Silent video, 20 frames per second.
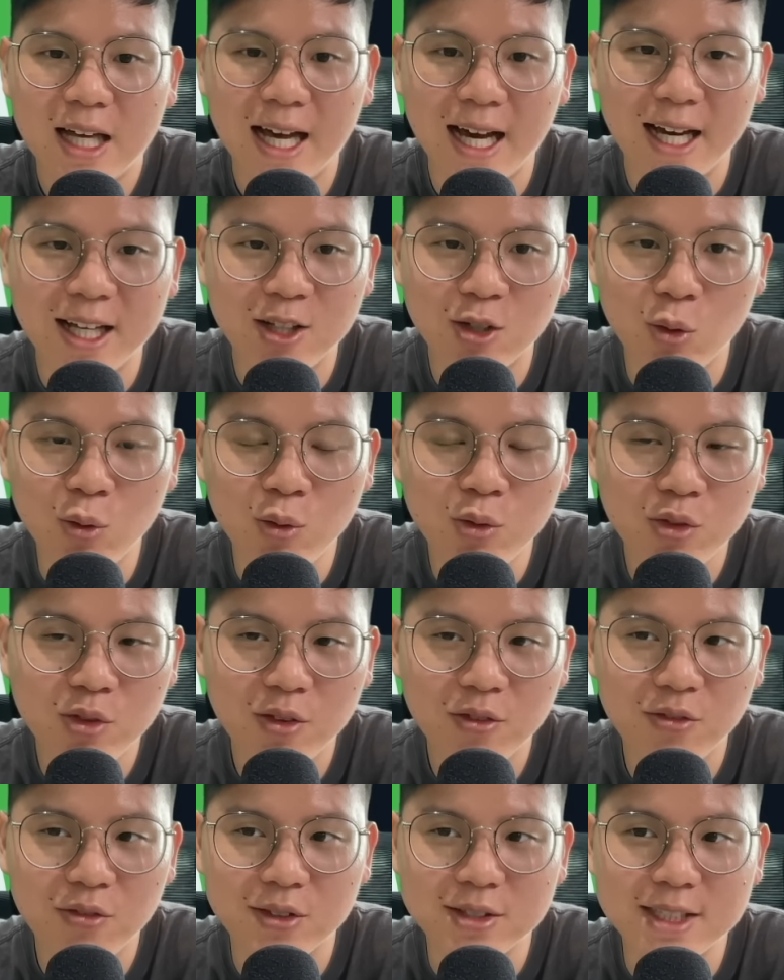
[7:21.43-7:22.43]
I
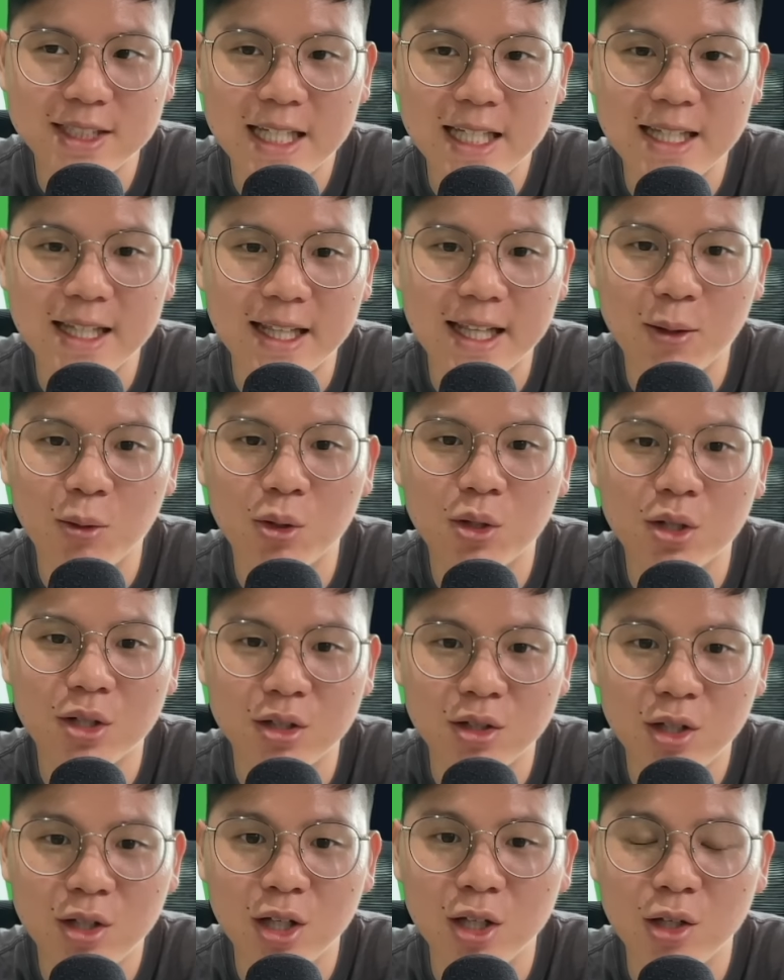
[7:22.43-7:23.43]
don't foresee that will
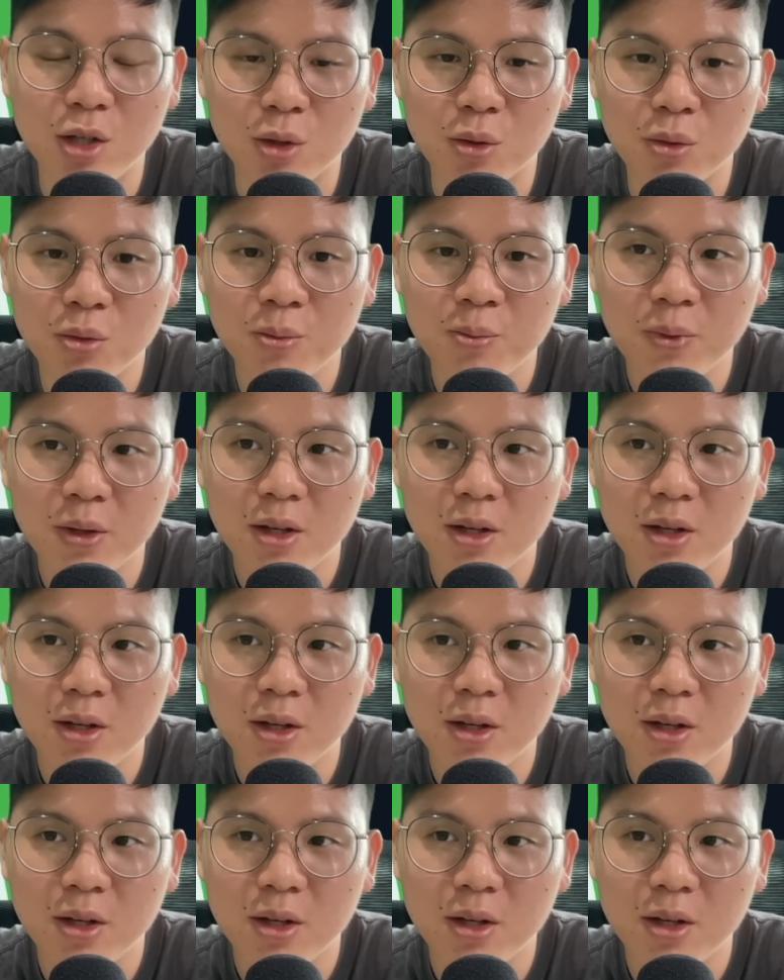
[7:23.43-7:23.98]
continue.